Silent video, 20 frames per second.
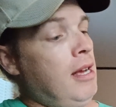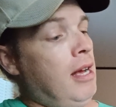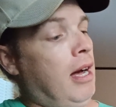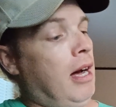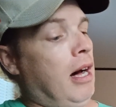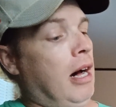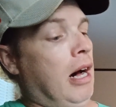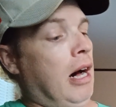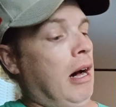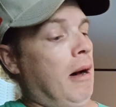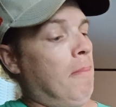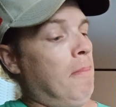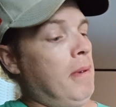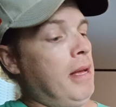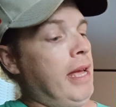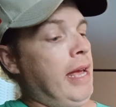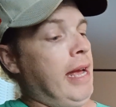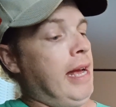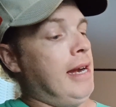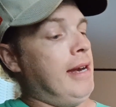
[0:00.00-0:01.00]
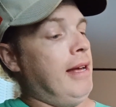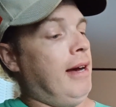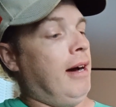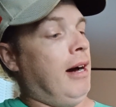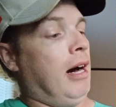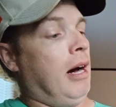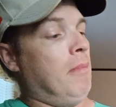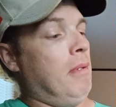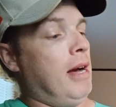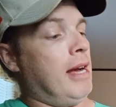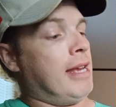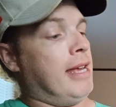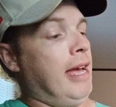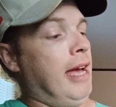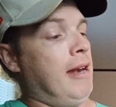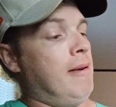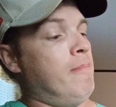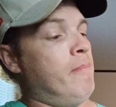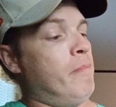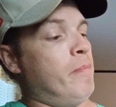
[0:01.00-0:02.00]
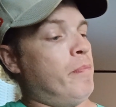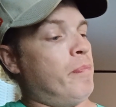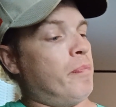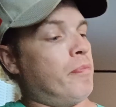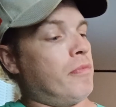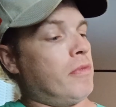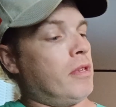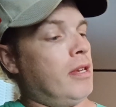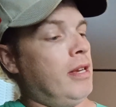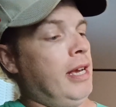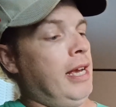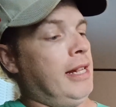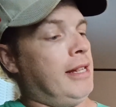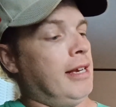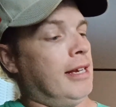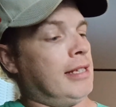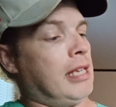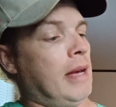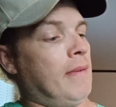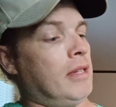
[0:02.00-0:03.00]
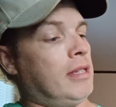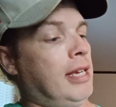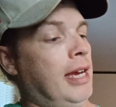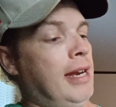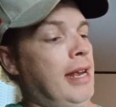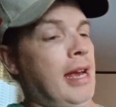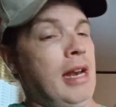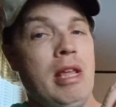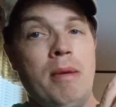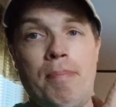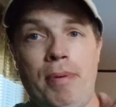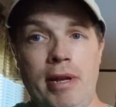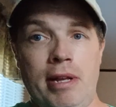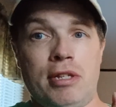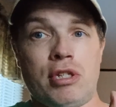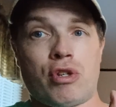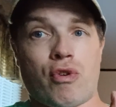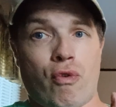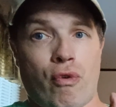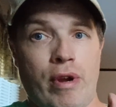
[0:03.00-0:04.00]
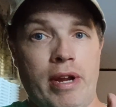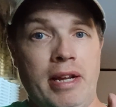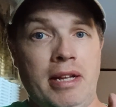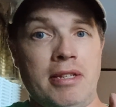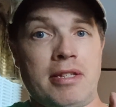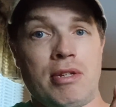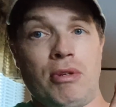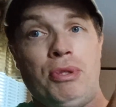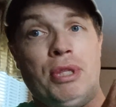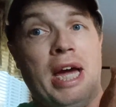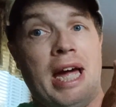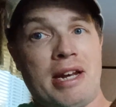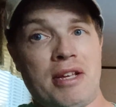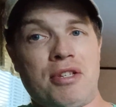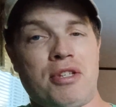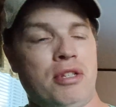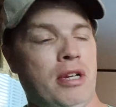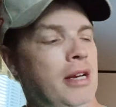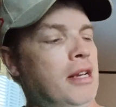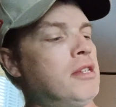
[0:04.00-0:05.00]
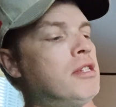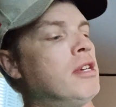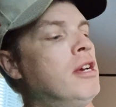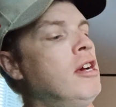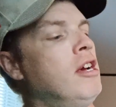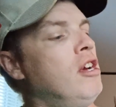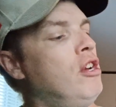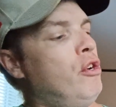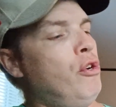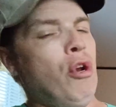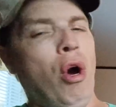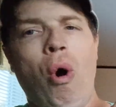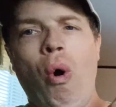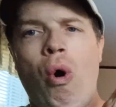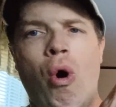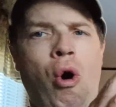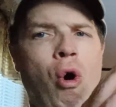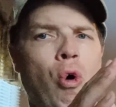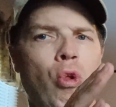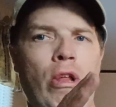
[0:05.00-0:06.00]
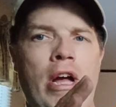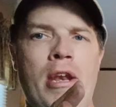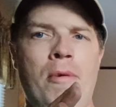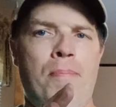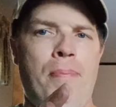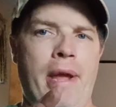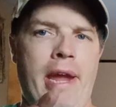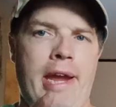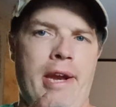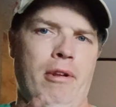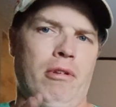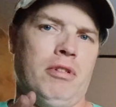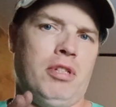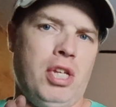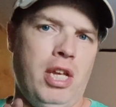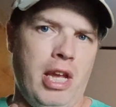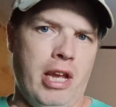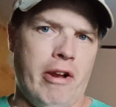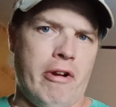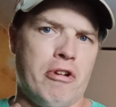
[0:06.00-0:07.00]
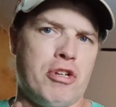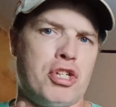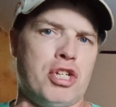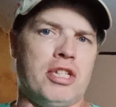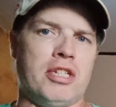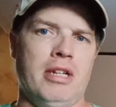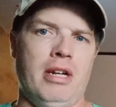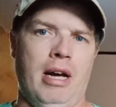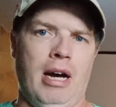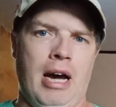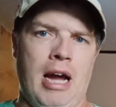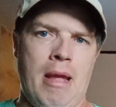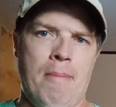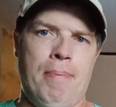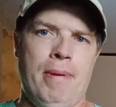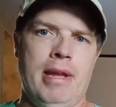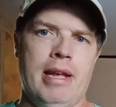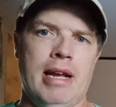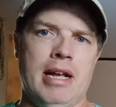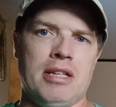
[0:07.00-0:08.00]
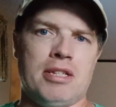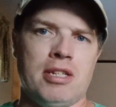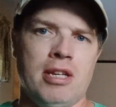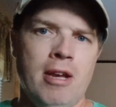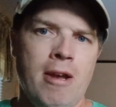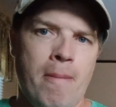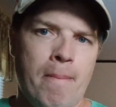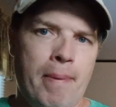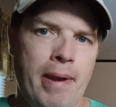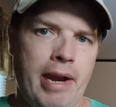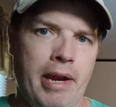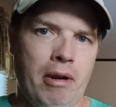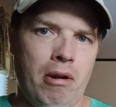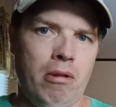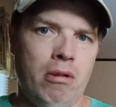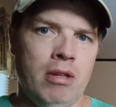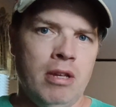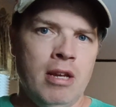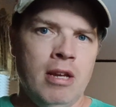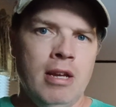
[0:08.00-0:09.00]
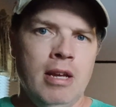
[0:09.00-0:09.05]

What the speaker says: Again, it does have a 1080p screen, so that is nice. No OLED panels here. It's just an IPS panel.